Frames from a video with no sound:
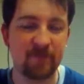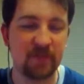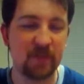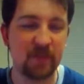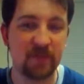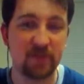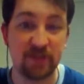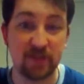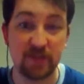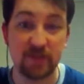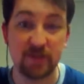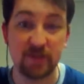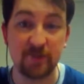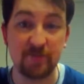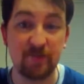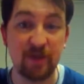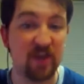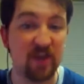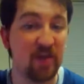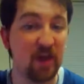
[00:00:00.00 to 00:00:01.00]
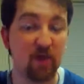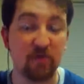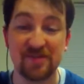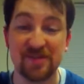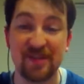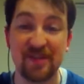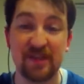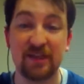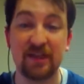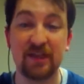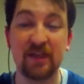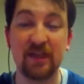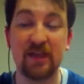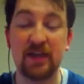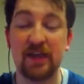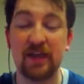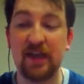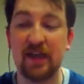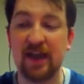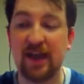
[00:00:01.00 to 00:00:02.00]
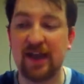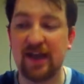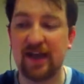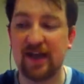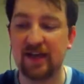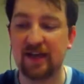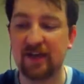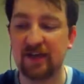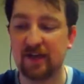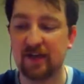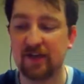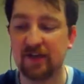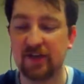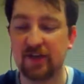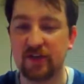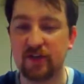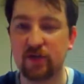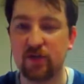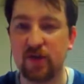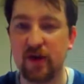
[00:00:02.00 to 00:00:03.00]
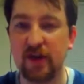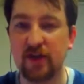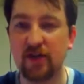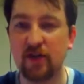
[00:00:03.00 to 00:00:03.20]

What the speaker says: system, and that was it. And they tried to